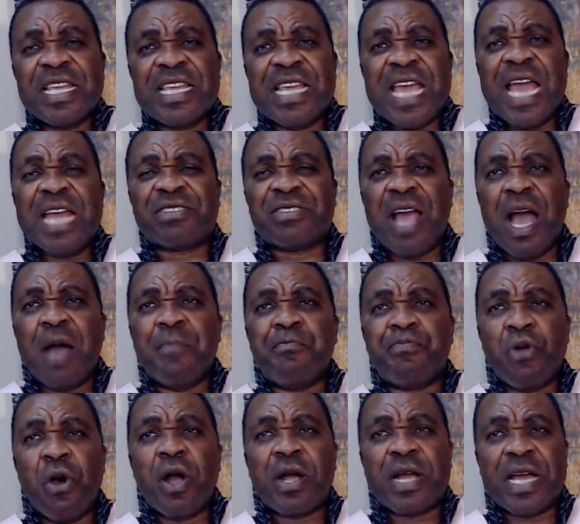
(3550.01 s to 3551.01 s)
Gates are
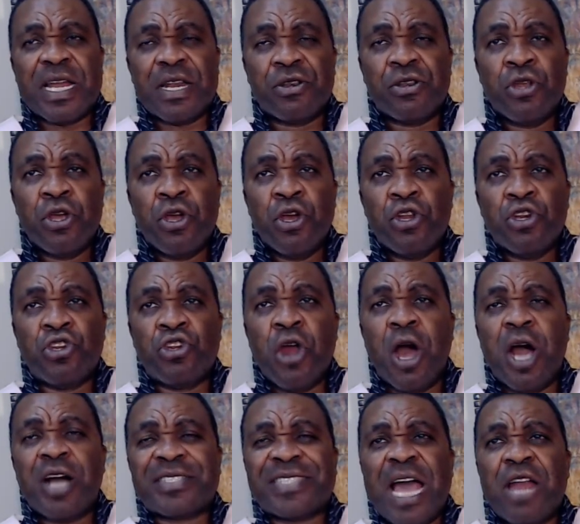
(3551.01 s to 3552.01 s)
broken.
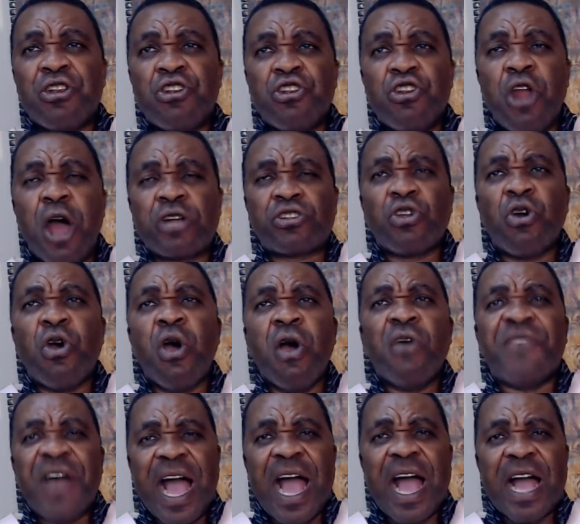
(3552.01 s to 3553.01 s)
Doors are knocked
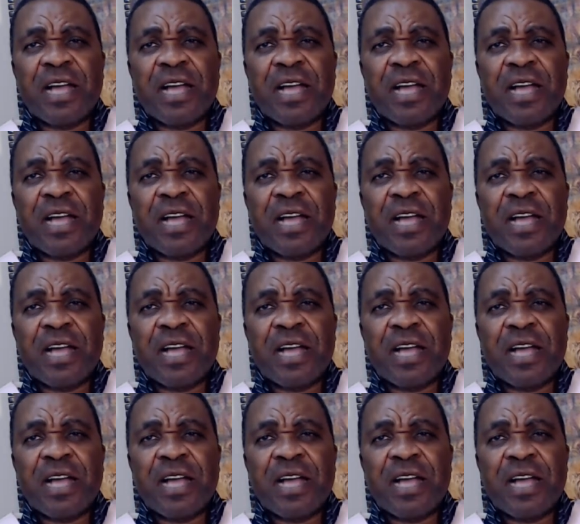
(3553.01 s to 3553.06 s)
over.